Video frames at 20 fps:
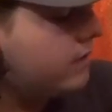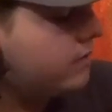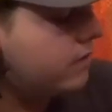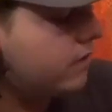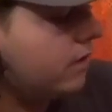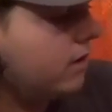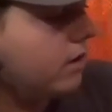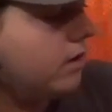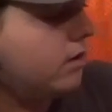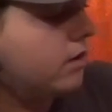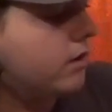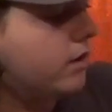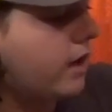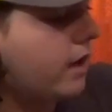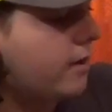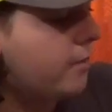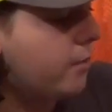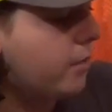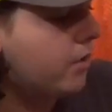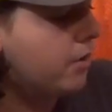a
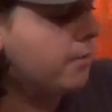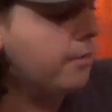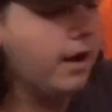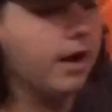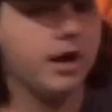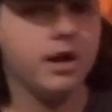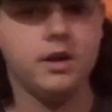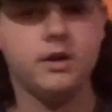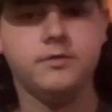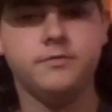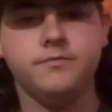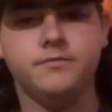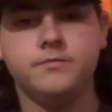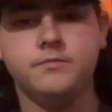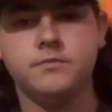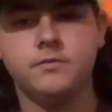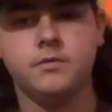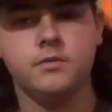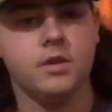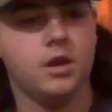Game Winner bag,
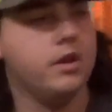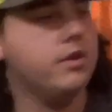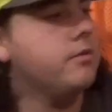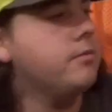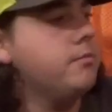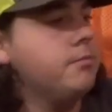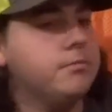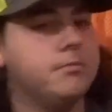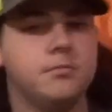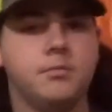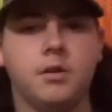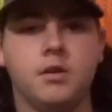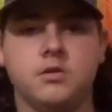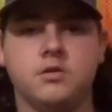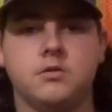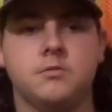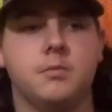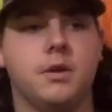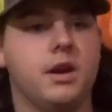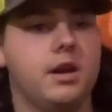not
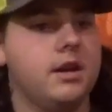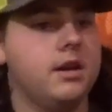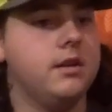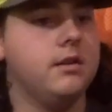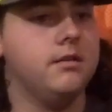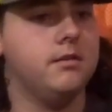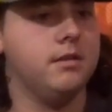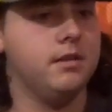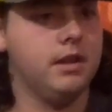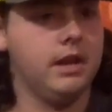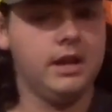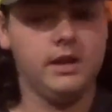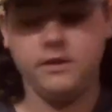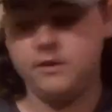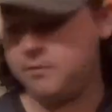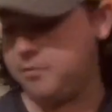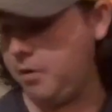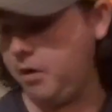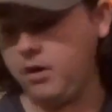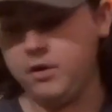sponsored by any of
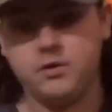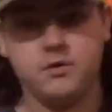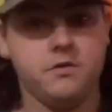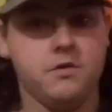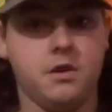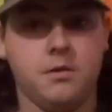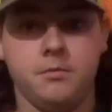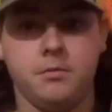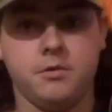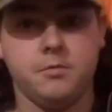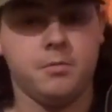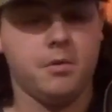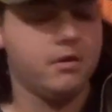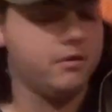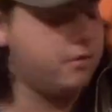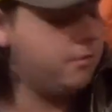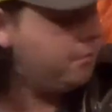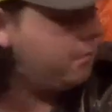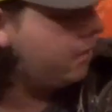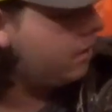these products you see. I'm not
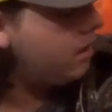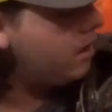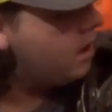sponsored, but